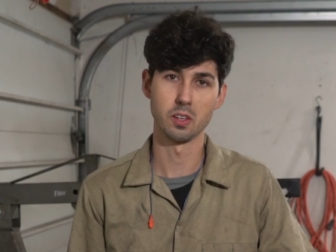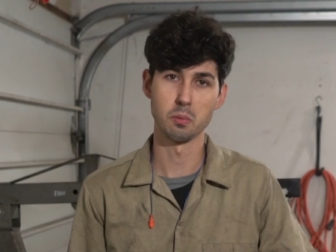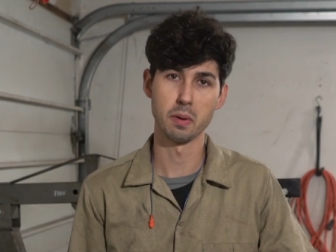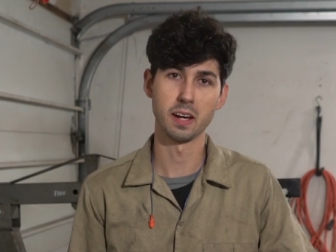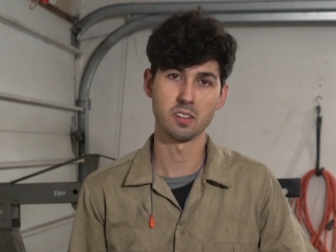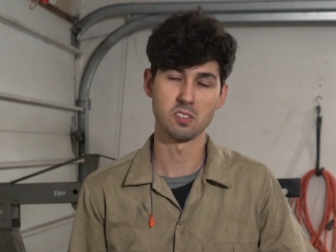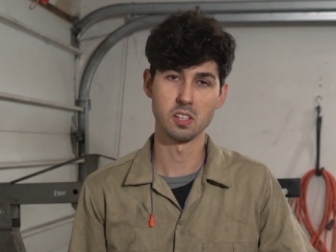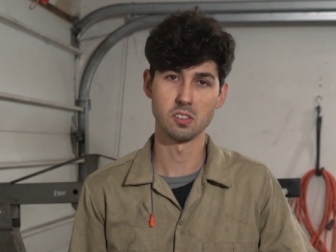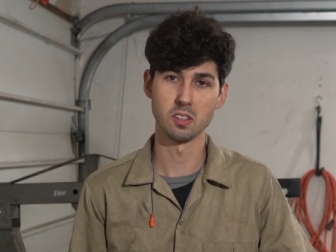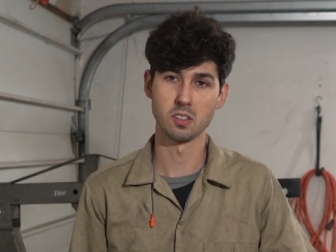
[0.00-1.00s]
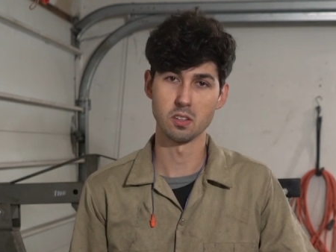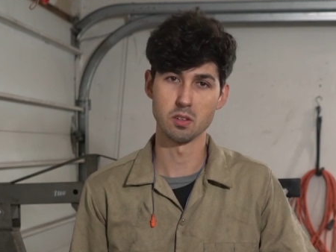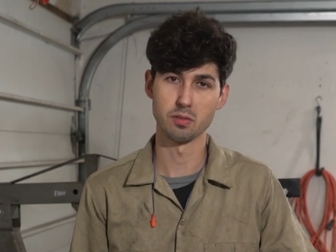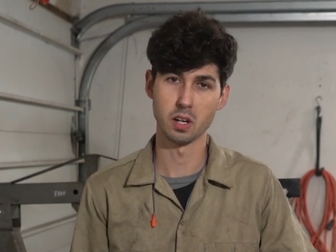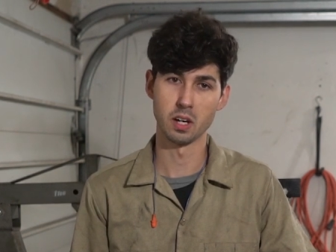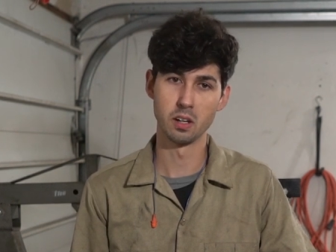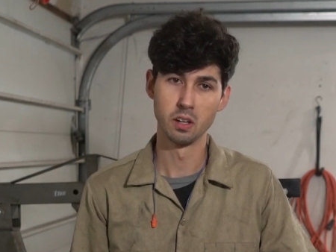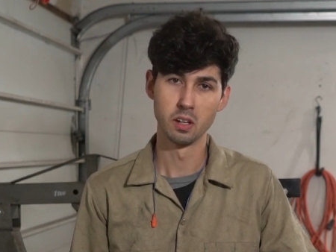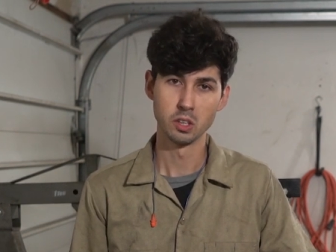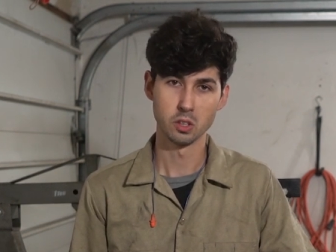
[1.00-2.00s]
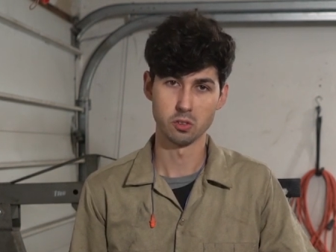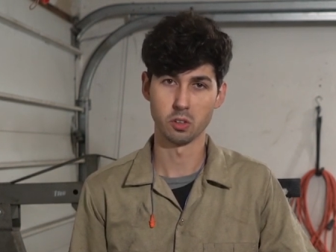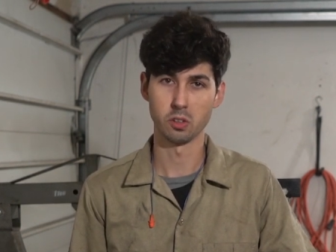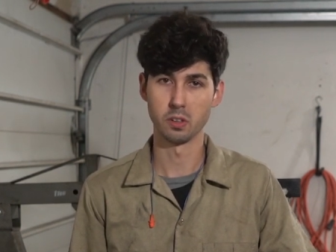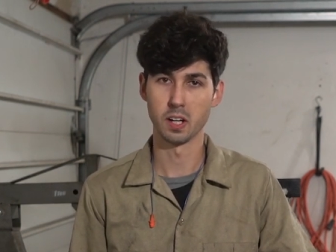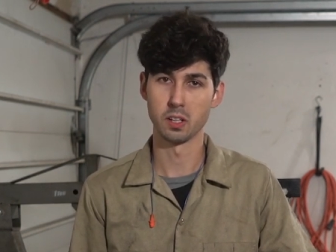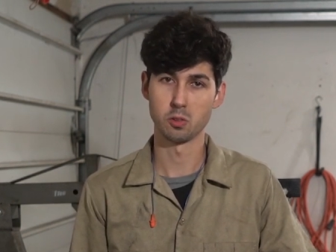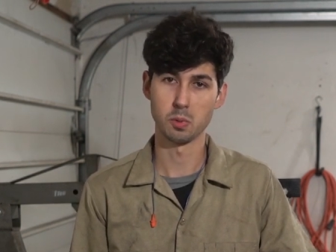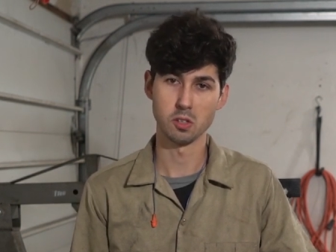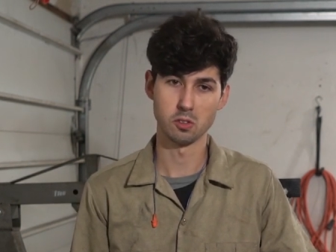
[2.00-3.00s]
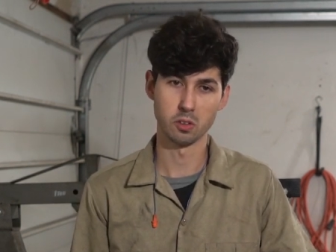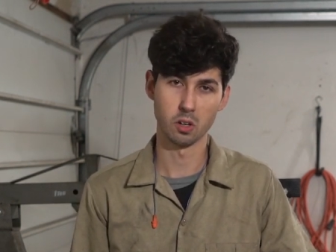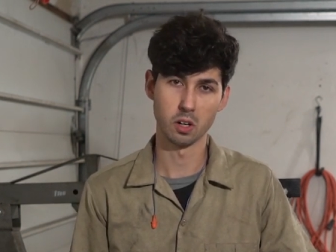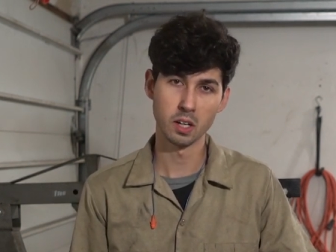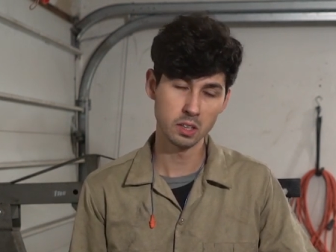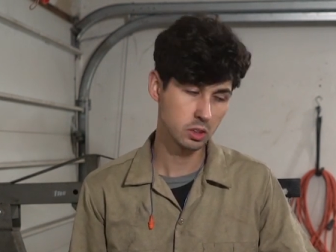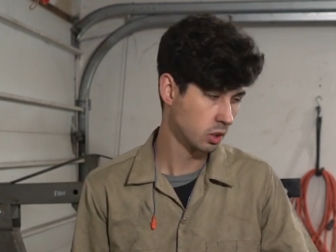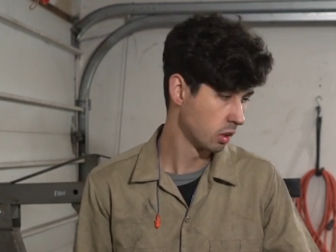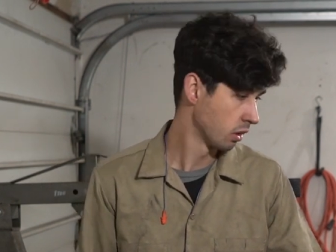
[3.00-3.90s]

and the back seats into the Avant just to clear out space in the garage.